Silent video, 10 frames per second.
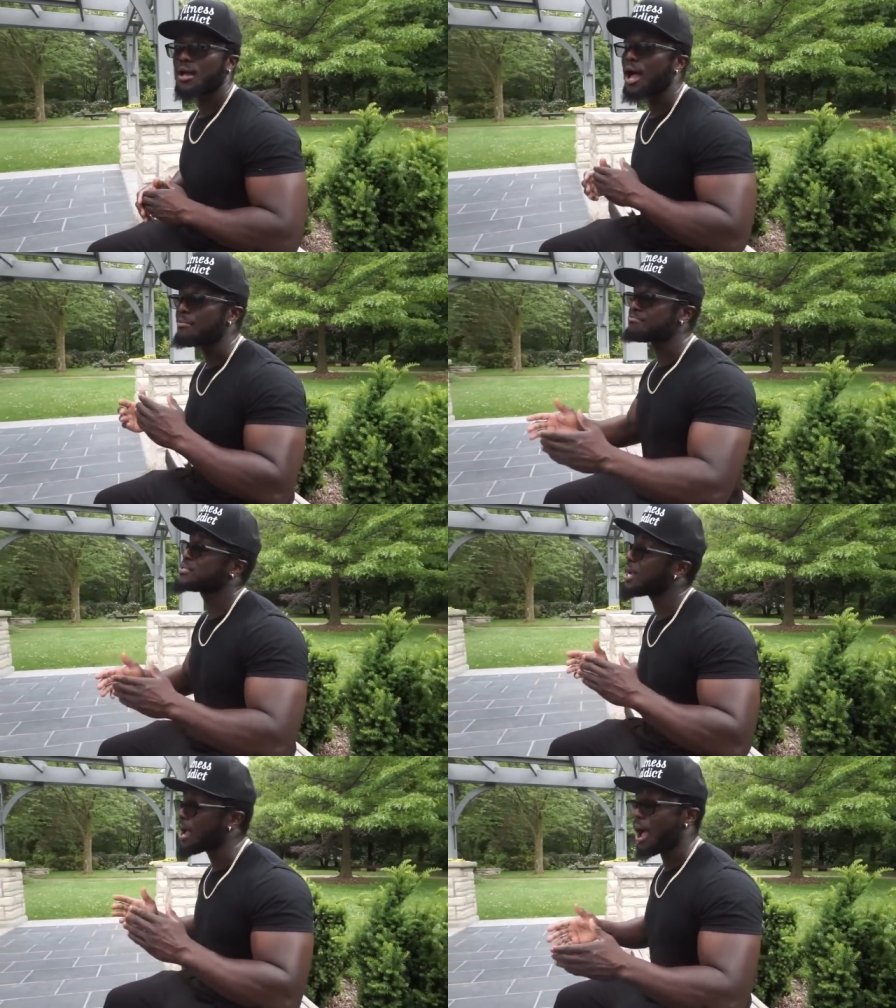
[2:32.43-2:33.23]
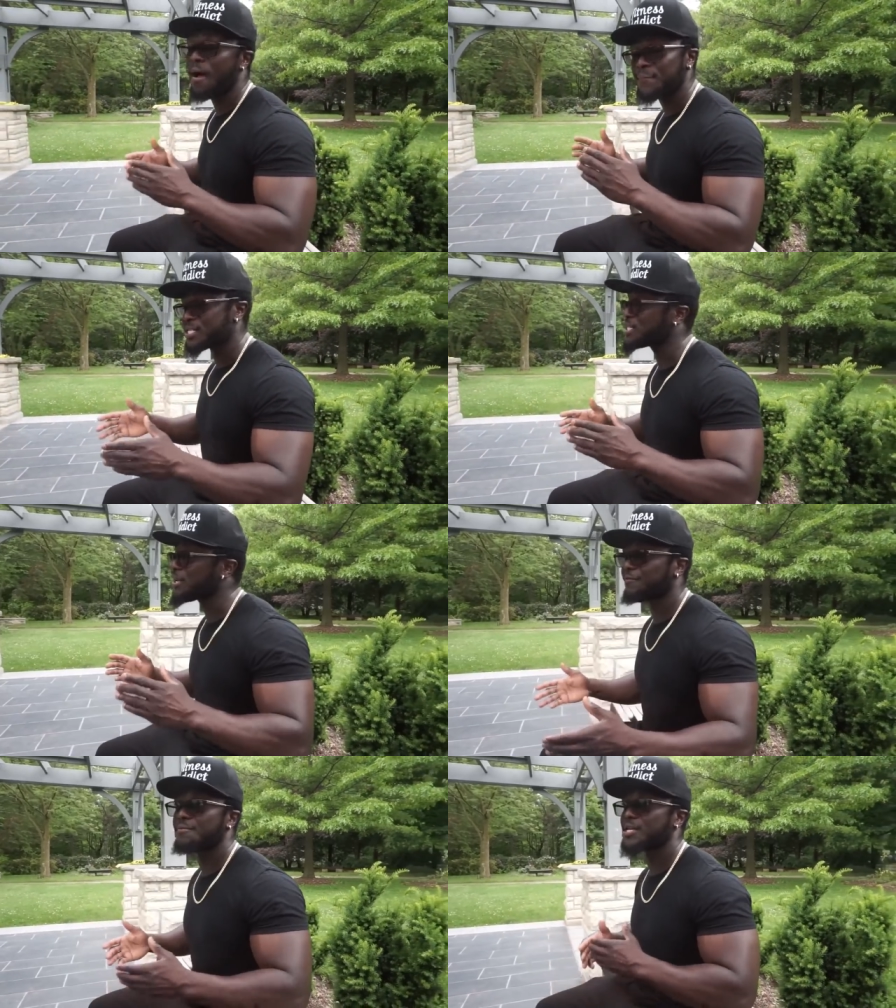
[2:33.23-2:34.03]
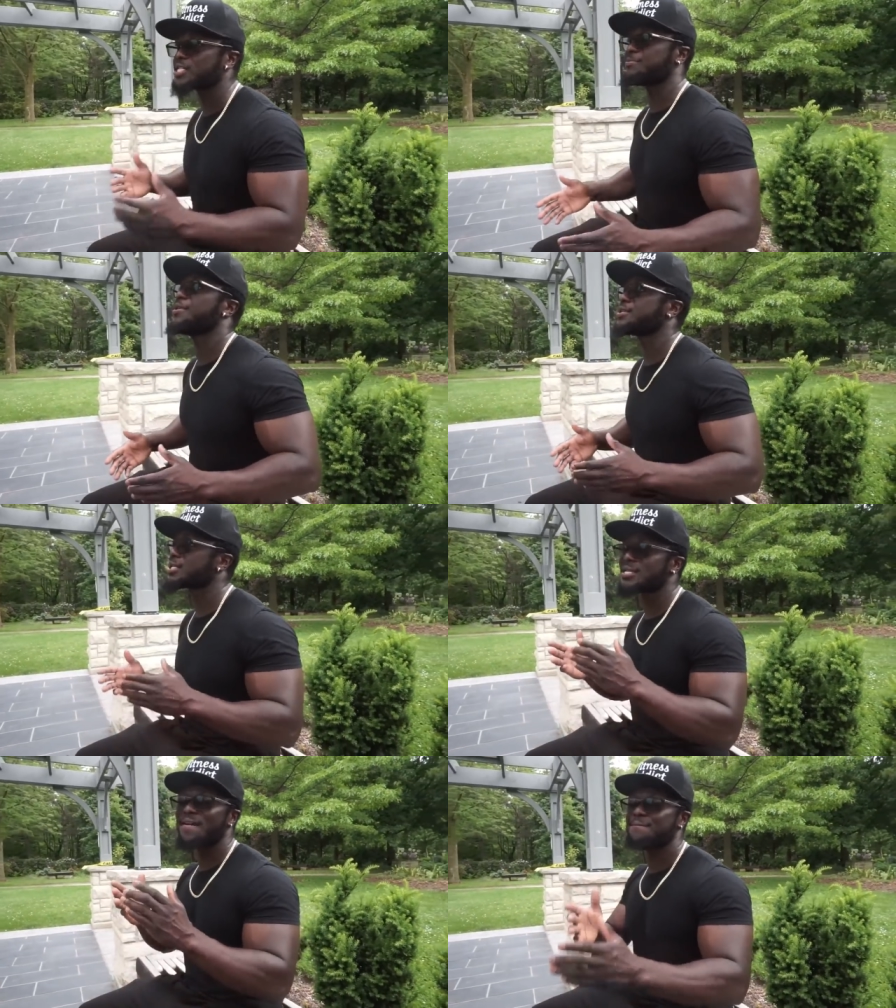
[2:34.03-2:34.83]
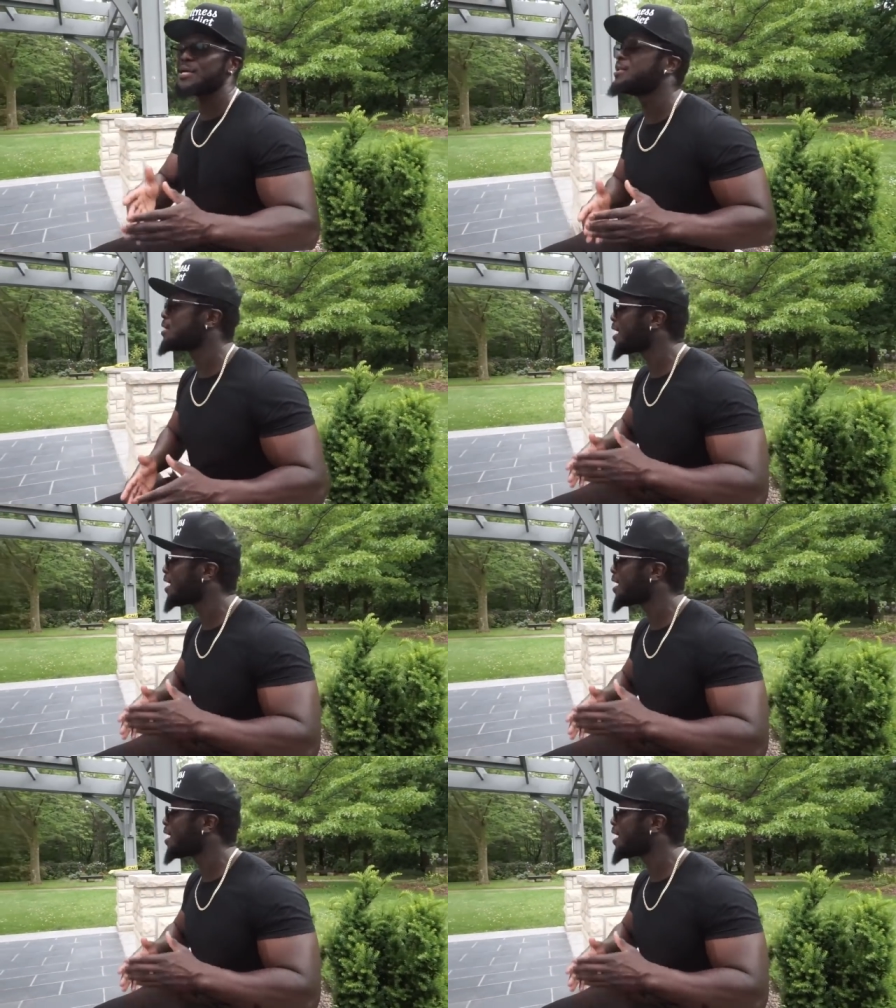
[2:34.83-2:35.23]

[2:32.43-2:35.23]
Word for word: I'm just saying from experience, because I've been